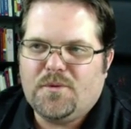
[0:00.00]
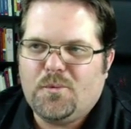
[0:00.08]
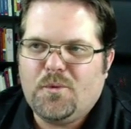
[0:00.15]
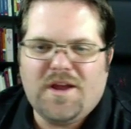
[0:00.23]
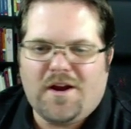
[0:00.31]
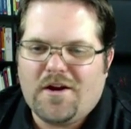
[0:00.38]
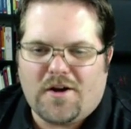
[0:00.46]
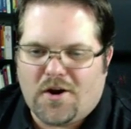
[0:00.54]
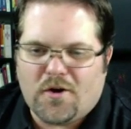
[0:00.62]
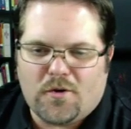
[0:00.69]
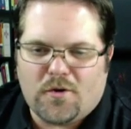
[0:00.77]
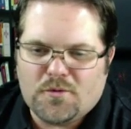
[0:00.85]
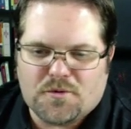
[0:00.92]
we are
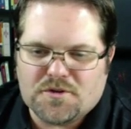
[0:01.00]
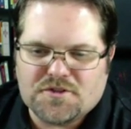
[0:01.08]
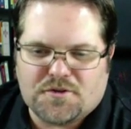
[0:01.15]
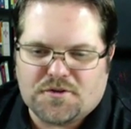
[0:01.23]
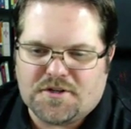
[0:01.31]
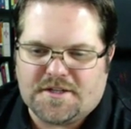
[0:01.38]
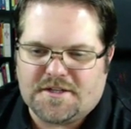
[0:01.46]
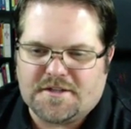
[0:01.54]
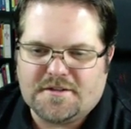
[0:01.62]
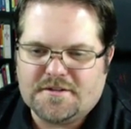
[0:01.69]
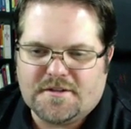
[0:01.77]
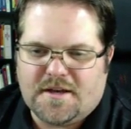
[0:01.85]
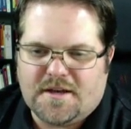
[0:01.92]
our own worst
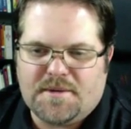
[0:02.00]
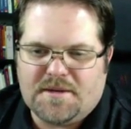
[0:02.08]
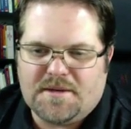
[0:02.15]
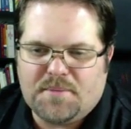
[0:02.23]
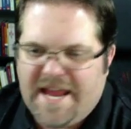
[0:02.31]
critic. I mean,